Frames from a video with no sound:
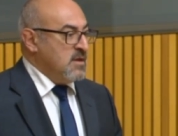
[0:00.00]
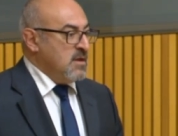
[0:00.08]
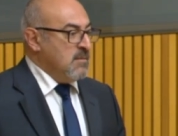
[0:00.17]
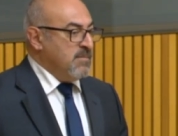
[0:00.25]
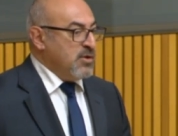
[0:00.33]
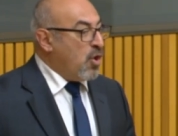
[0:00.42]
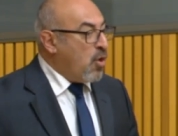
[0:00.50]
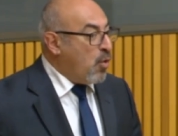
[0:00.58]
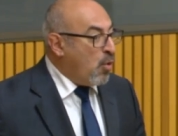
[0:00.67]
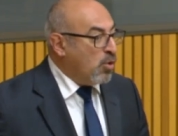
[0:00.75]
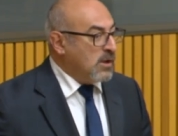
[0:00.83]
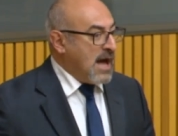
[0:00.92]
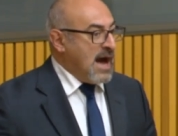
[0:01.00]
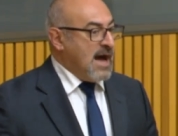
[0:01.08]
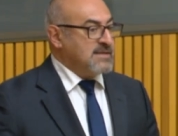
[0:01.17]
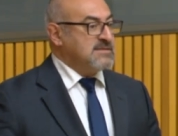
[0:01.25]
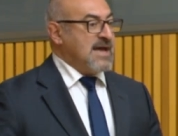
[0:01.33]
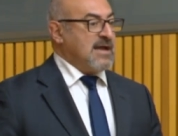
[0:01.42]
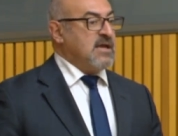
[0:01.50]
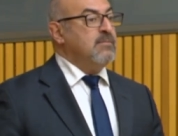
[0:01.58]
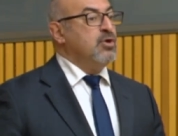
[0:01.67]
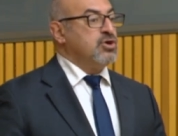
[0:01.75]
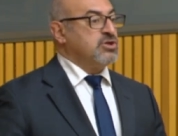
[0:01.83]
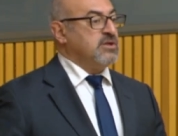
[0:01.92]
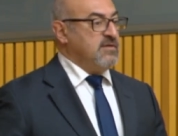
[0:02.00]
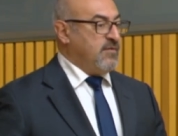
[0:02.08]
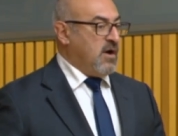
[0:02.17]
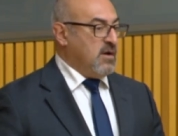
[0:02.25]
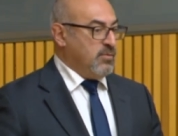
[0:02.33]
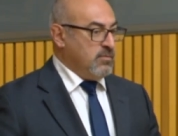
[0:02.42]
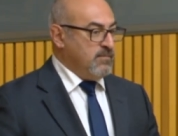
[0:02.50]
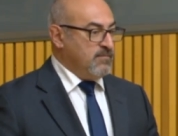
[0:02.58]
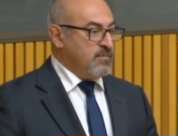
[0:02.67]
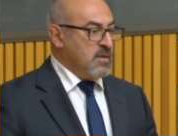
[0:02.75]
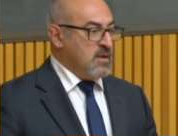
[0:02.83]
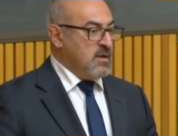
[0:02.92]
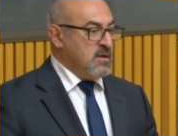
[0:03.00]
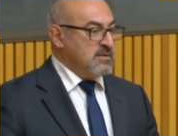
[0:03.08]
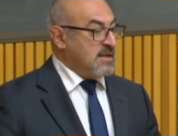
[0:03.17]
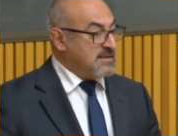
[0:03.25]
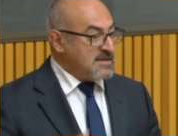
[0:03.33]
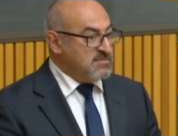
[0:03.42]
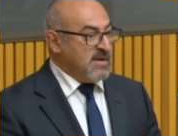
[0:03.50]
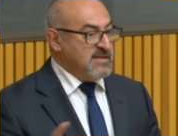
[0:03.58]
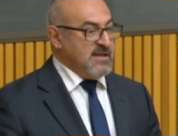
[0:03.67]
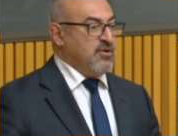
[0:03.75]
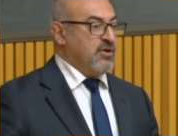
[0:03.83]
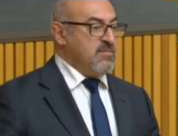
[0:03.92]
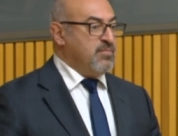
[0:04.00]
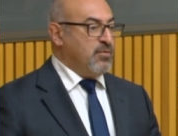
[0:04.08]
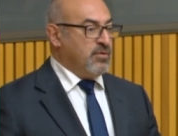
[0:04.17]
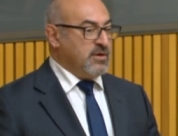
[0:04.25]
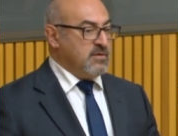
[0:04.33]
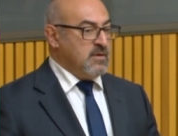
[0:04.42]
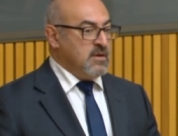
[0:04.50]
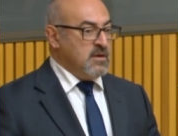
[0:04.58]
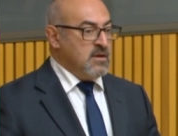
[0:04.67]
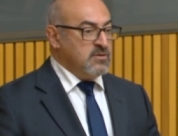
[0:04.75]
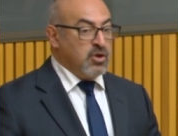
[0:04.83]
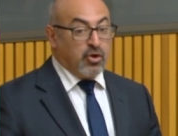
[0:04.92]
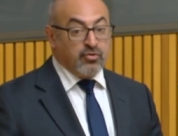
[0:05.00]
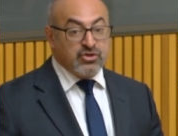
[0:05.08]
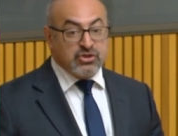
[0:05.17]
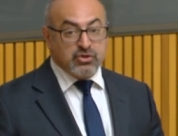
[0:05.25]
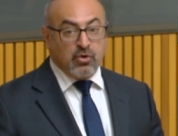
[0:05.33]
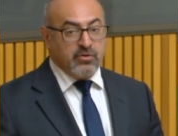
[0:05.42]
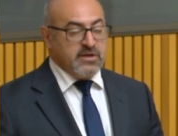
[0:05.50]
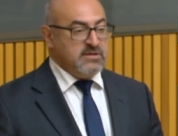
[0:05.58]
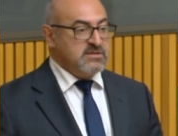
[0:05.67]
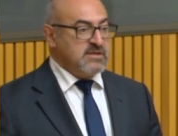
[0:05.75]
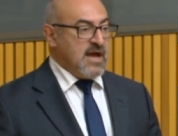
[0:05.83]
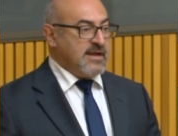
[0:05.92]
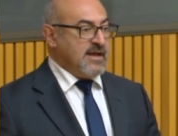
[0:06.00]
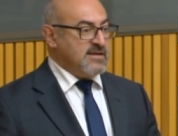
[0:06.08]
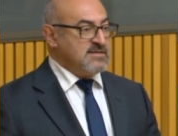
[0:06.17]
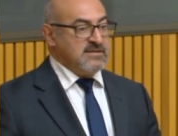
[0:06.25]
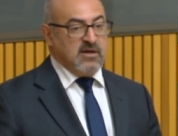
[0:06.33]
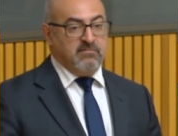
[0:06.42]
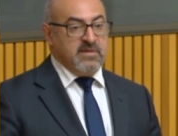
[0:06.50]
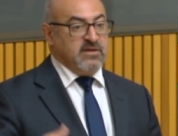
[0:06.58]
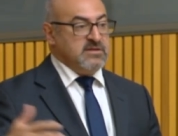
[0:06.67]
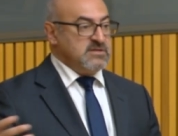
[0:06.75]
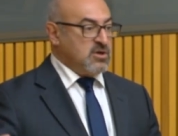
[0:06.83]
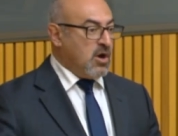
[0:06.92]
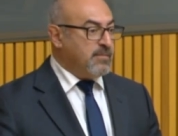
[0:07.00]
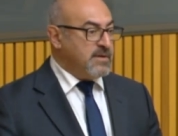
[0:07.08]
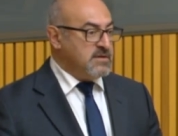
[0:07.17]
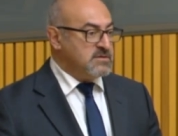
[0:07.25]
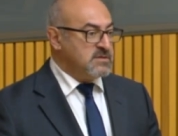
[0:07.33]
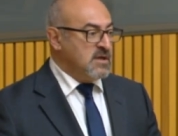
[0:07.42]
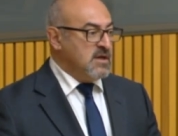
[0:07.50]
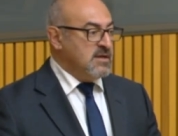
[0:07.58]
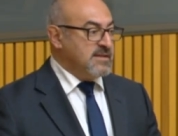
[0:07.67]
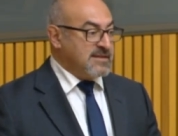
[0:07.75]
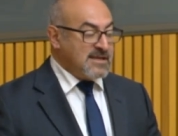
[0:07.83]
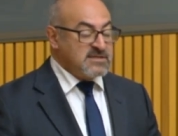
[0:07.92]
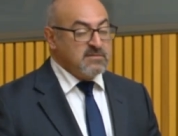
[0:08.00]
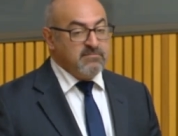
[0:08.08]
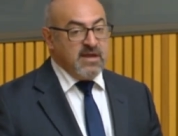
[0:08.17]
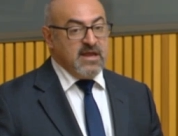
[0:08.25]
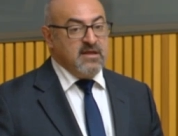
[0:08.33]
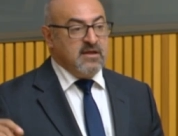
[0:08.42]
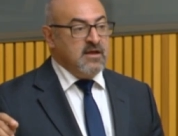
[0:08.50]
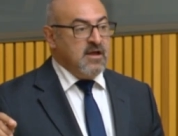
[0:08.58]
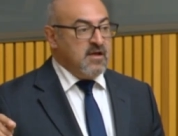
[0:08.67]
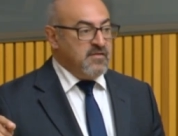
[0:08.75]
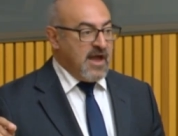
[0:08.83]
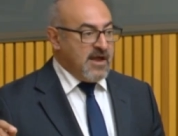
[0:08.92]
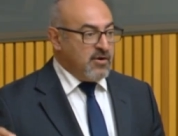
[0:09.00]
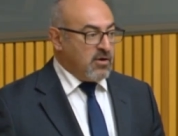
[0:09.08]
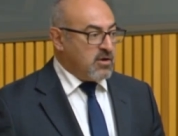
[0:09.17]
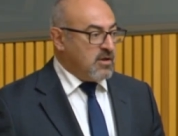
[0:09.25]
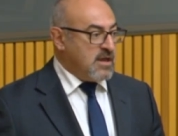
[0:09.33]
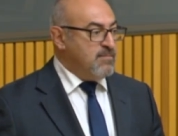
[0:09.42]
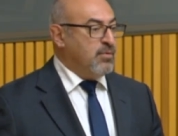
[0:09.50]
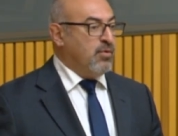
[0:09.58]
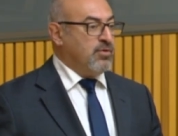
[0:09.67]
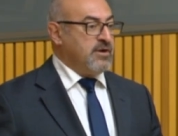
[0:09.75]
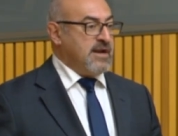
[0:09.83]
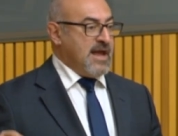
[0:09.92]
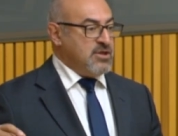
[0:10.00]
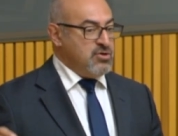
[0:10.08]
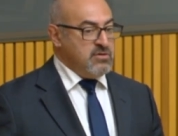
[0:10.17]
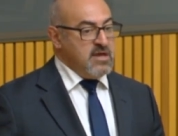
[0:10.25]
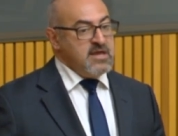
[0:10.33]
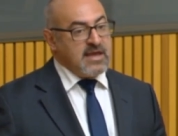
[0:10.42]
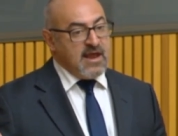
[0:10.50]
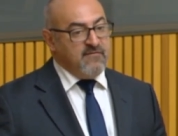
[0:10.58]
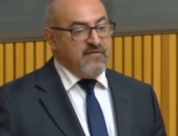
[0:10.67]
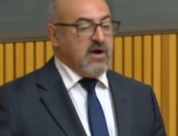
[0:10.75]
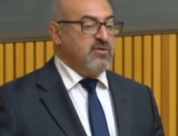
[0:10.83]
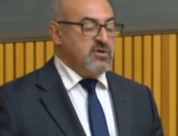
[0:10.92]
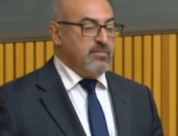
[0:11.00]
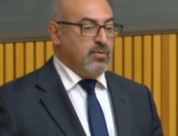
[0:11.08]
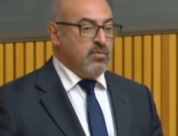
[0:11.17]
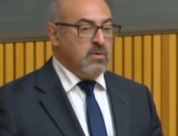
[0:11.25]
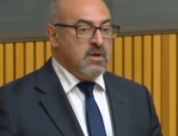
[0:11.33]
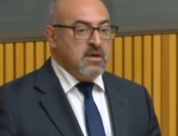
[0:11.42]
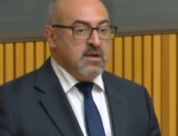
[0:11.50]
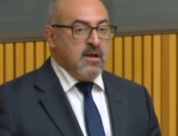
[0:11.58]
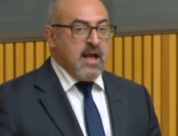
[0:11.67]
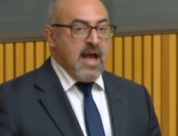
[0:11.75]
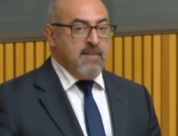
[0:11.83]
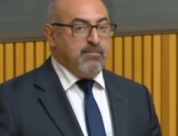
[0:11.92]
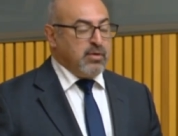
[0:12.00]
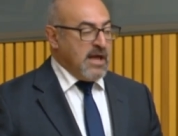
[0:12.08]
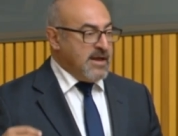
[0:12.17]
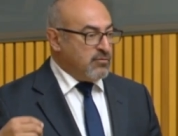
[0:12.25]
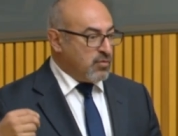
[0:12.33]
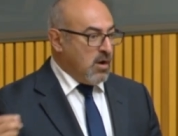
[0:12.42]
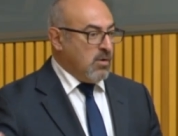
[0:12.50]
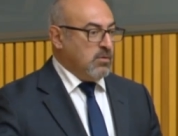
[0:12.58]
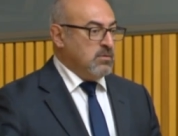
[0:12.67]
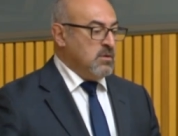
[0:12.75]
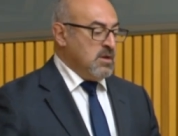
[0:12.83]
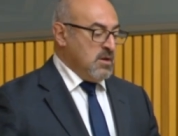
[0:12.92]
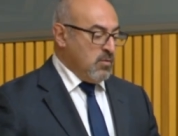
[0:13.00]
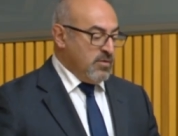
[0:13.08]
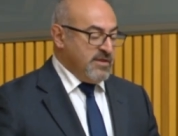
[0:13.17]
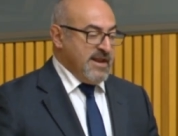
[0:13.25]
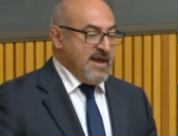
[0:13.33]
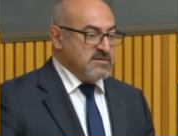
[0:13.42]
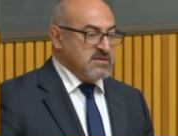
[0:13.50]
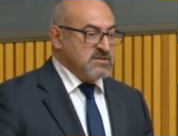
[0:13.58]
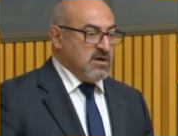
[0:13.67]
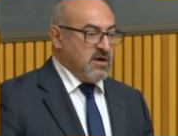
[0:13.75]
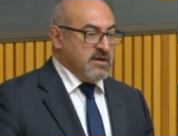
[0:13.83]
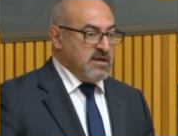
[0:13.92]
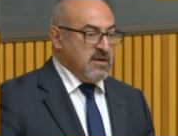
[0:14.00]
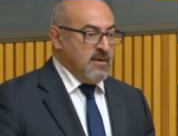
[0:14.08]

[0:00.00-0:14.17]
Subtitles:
But not all arts are commercially viable. That doesn't mean they're not important. Not all stories are going to sell millions of copies. That doesn't mean they are not important and unique and valuable and play a role within our society.